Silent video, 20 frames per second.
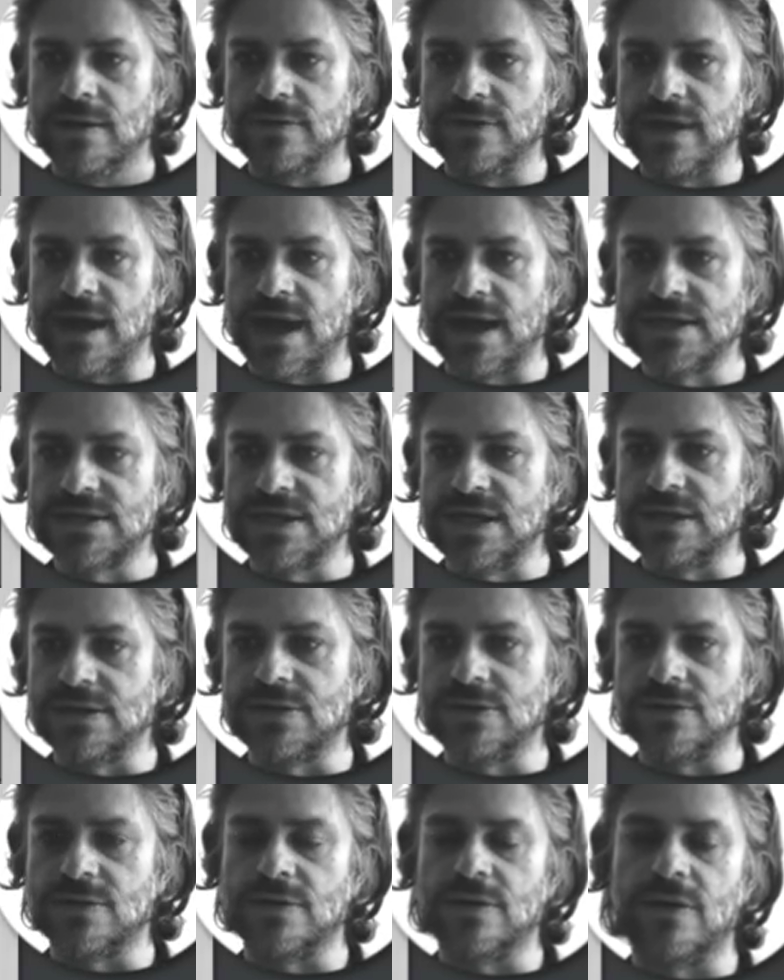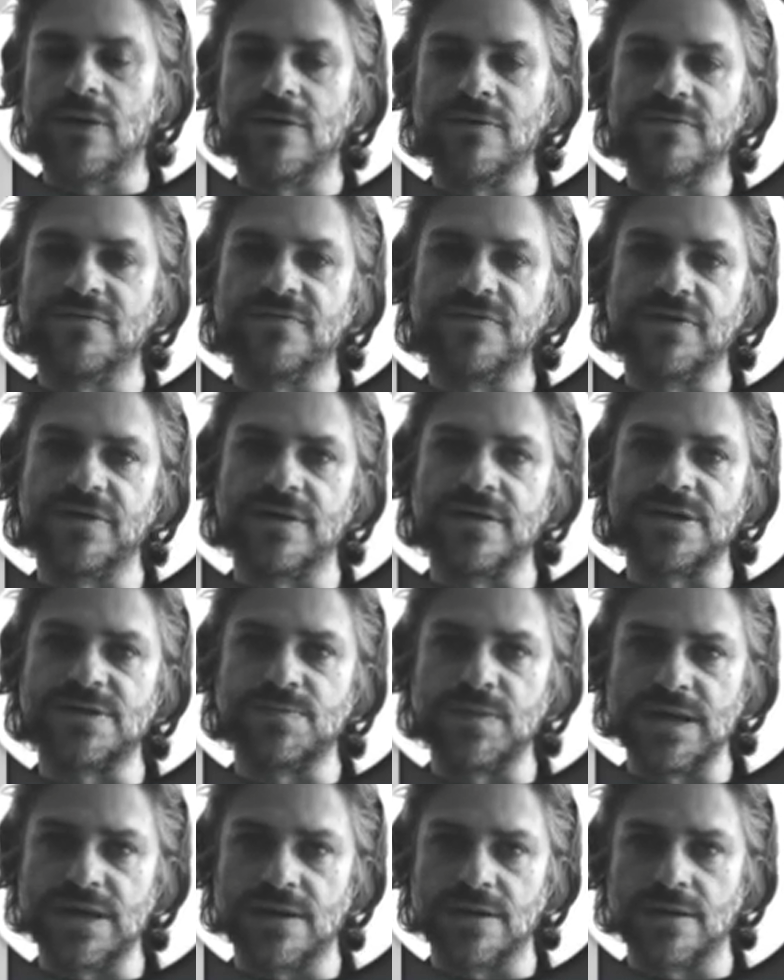The accent of the
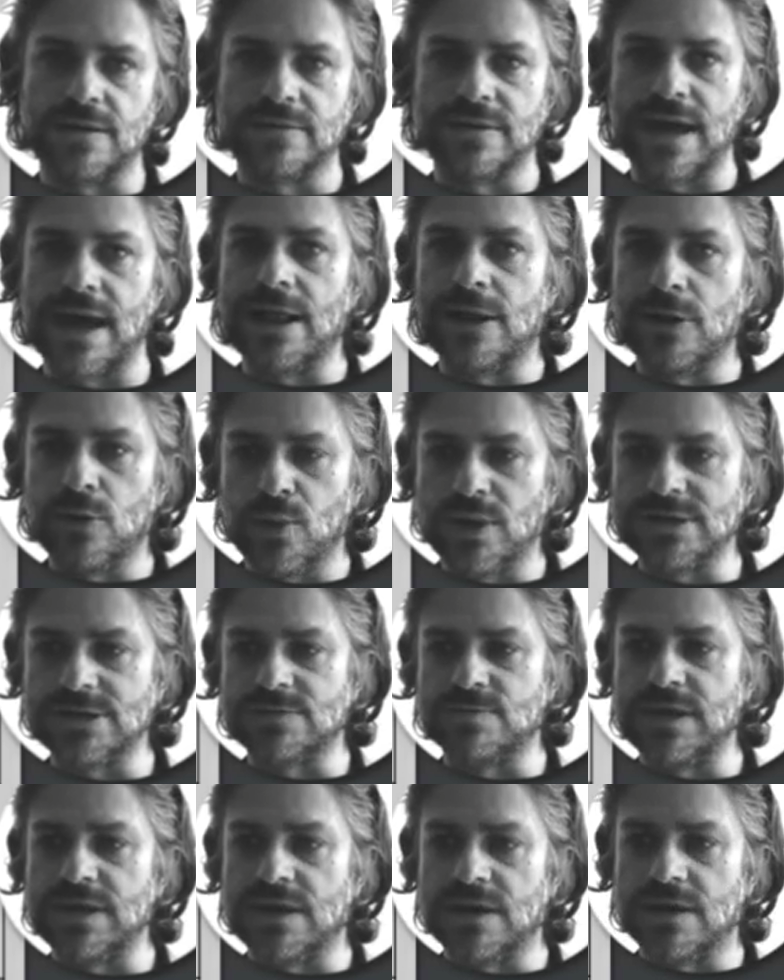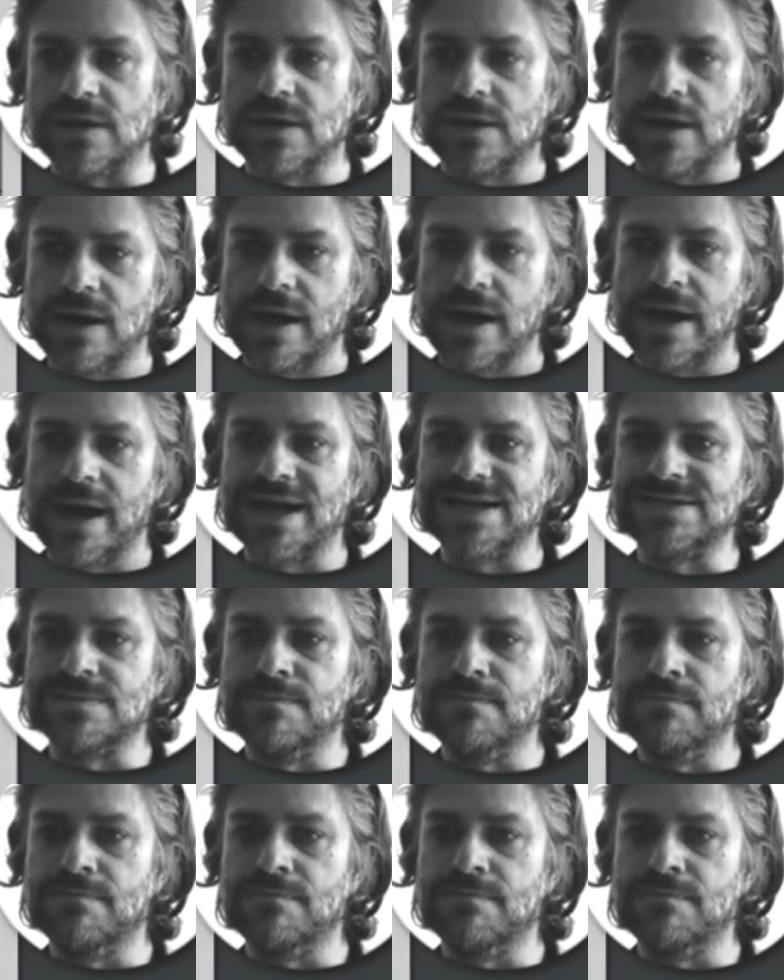speaker, the L1 speaker, has